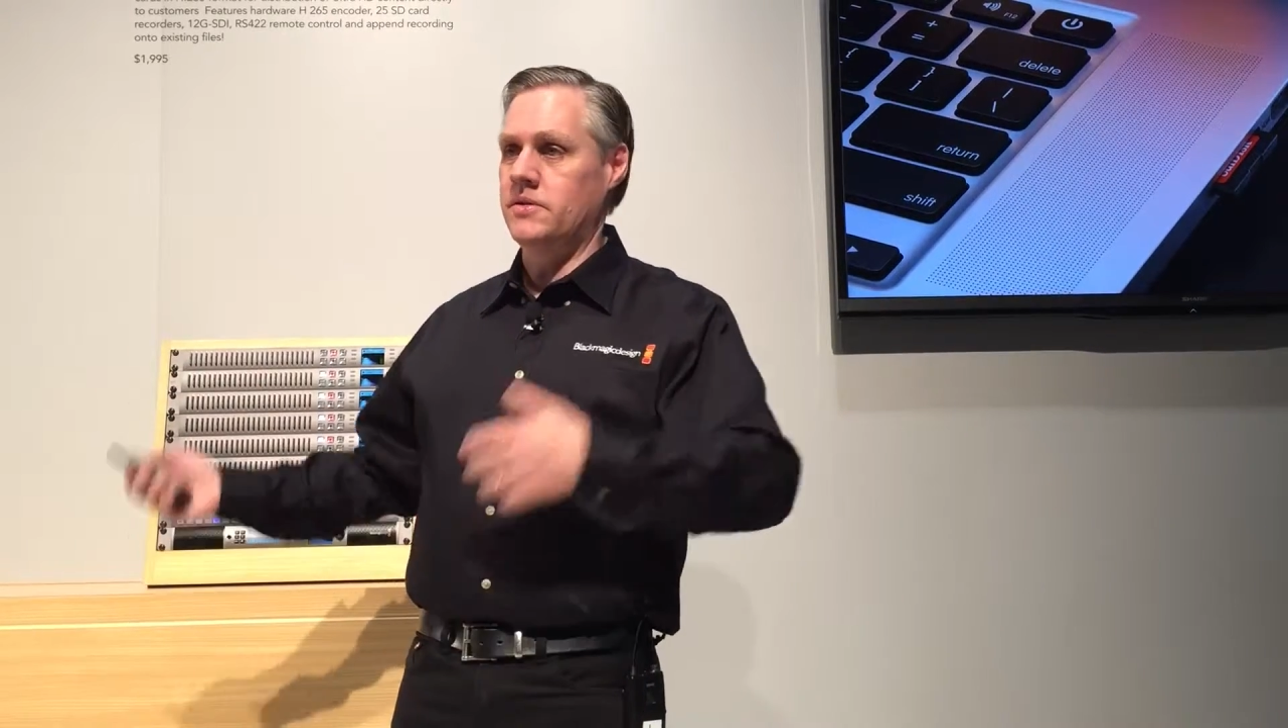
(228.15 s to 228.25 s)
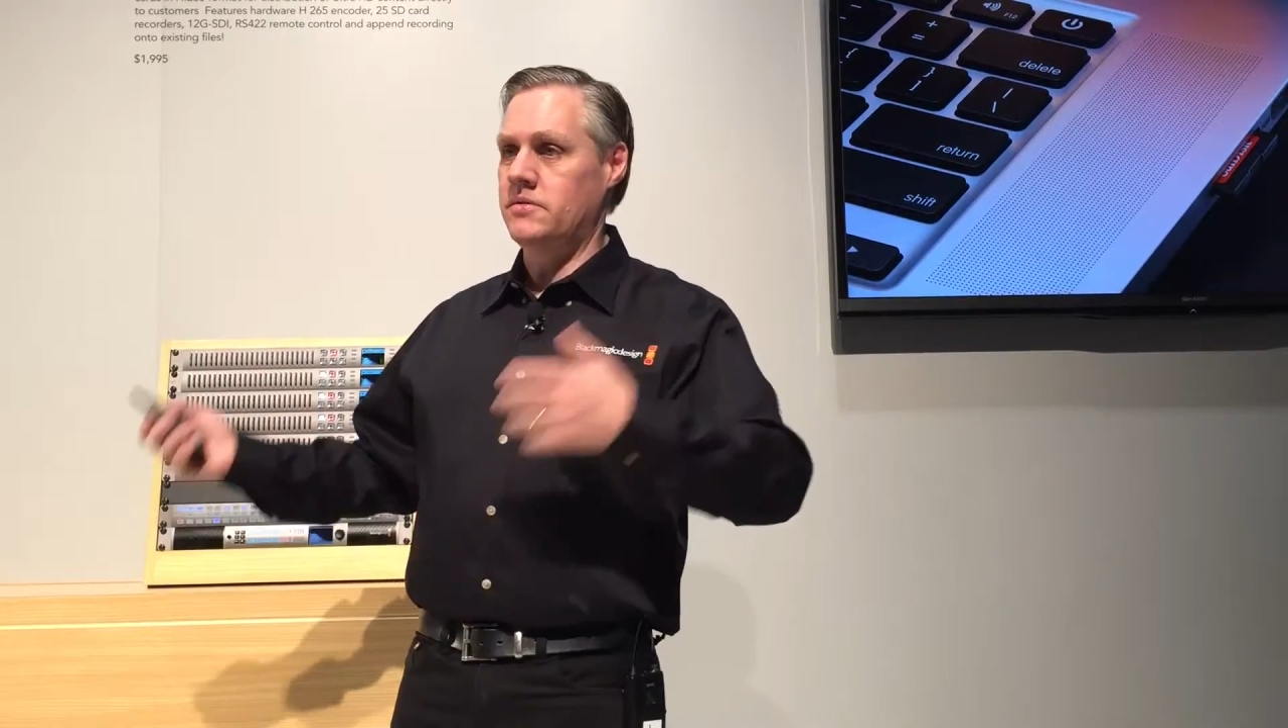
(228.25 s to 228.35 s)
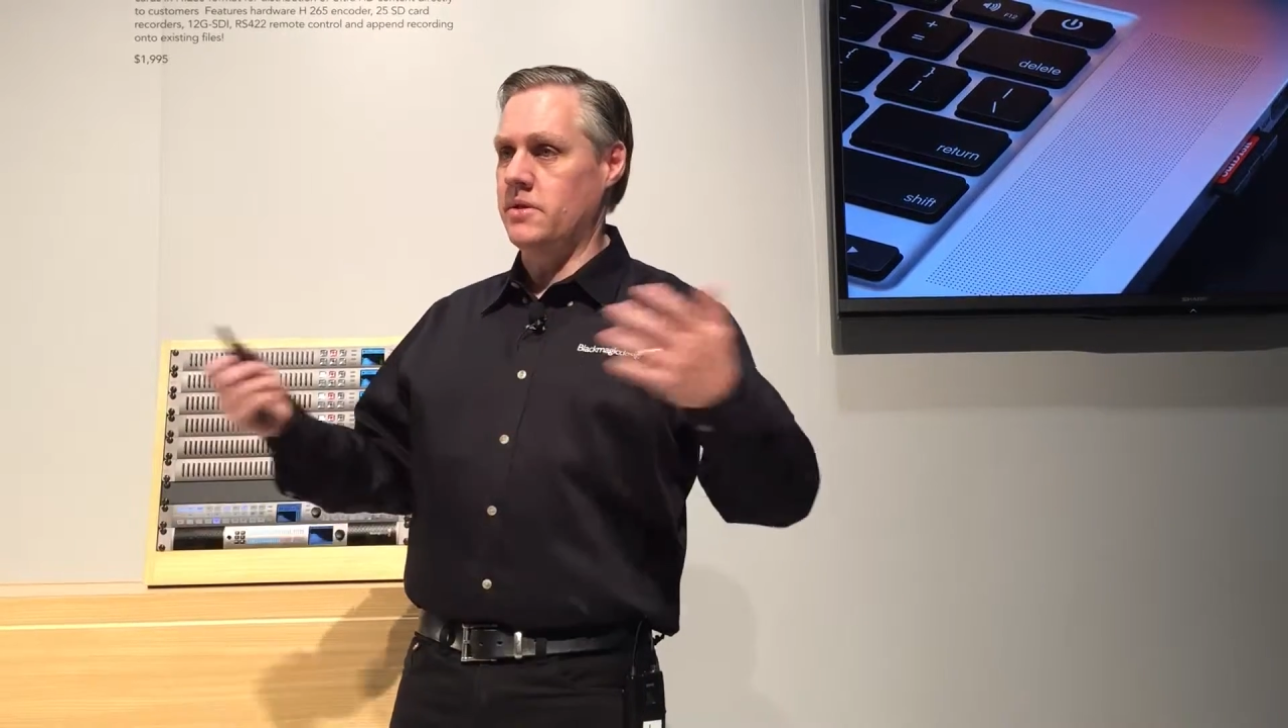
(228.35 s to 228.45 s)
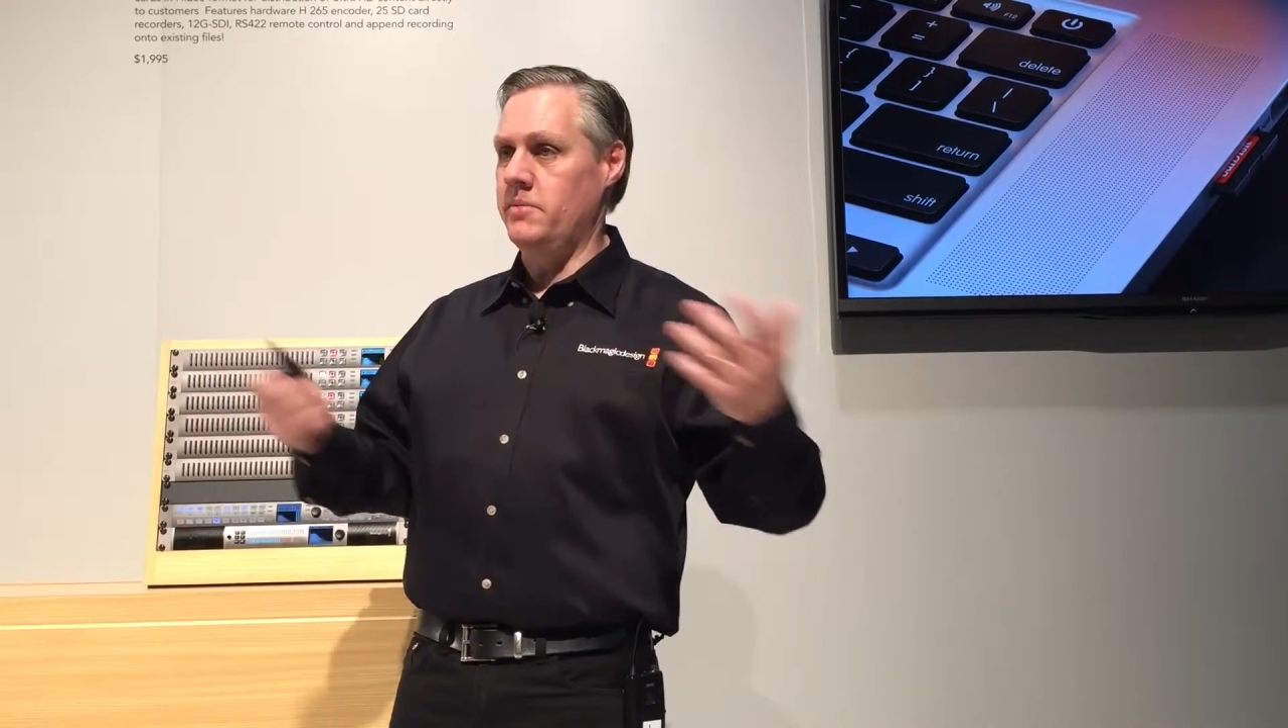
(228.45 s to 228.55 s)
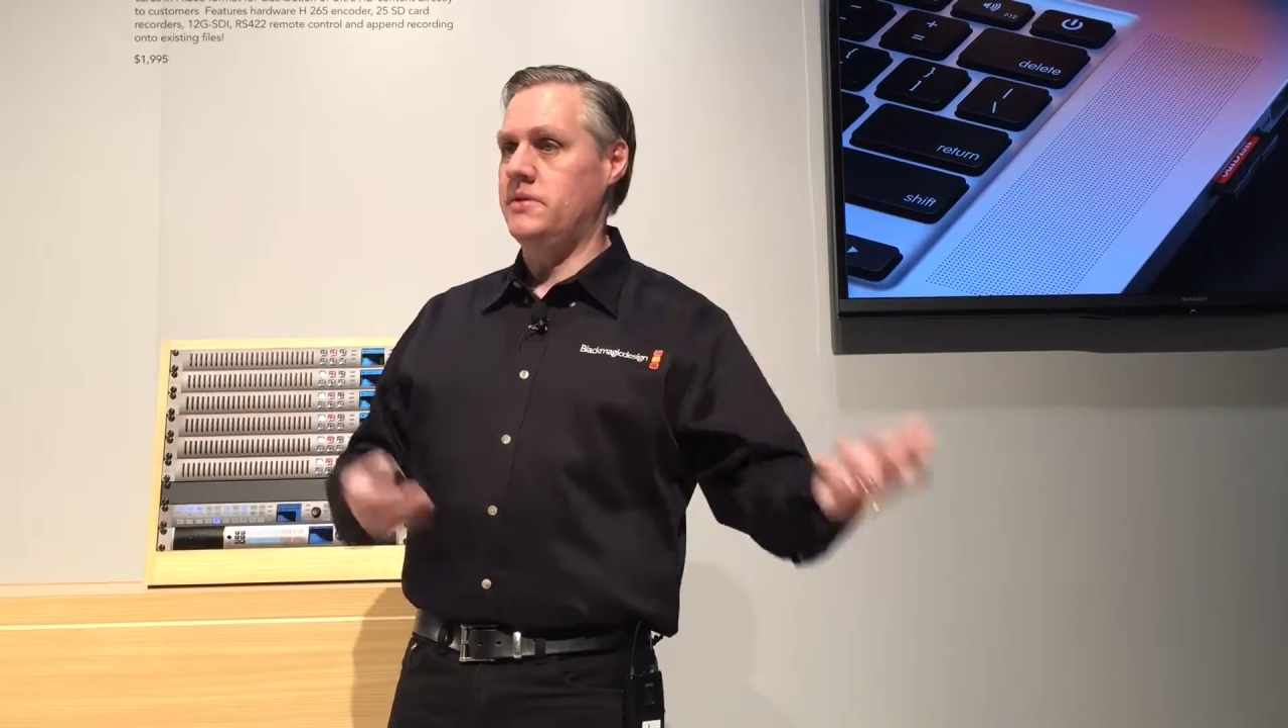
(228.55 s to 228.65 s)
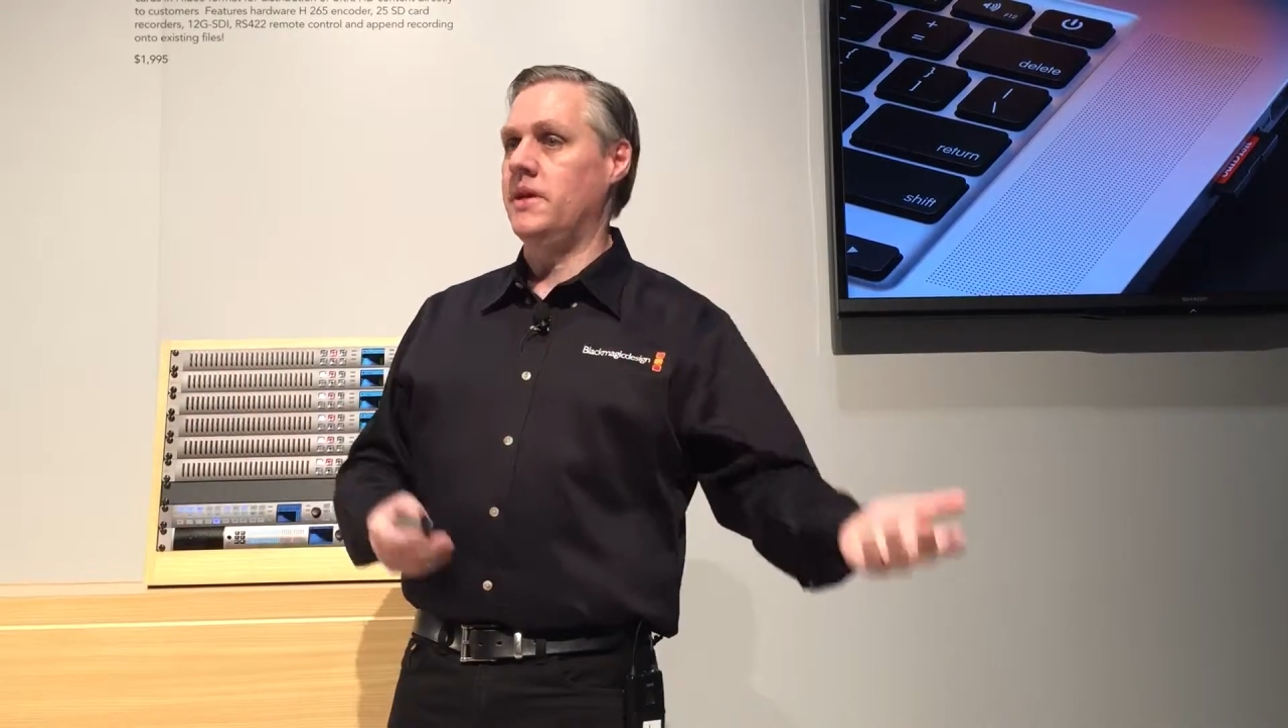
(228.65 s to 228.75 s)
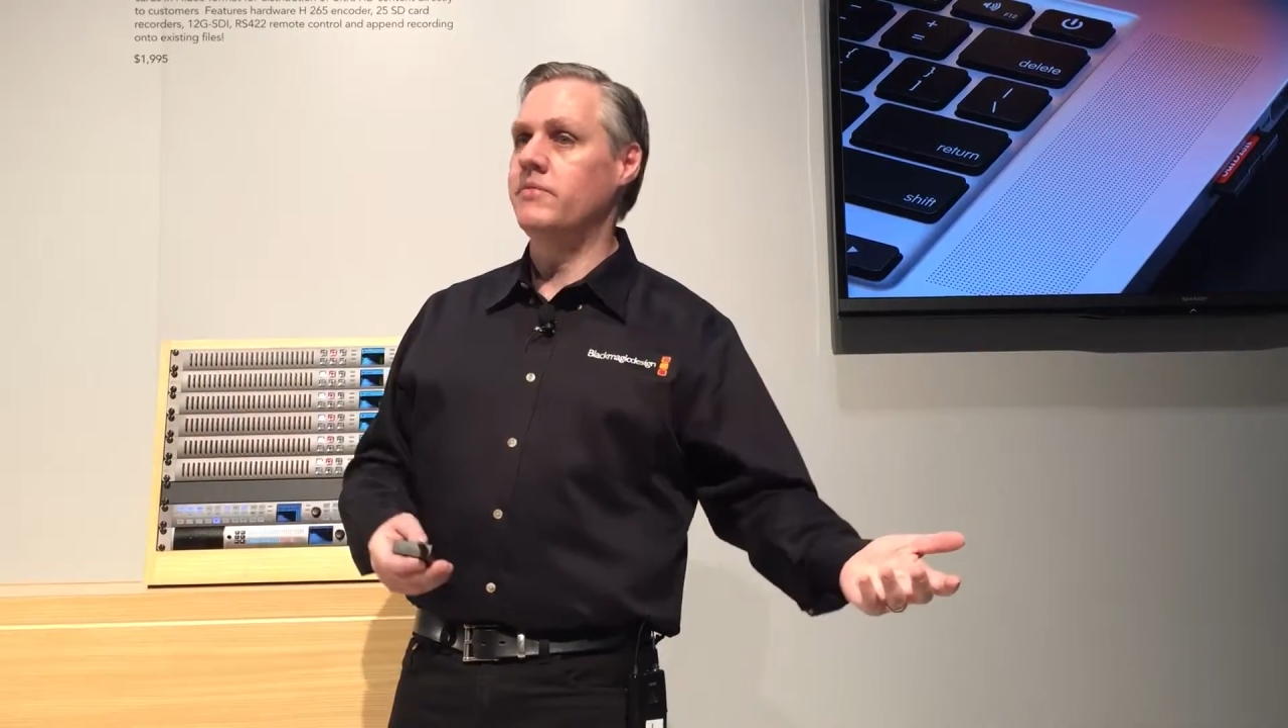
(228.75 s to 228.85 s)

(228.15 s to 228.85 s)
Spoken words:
There's so many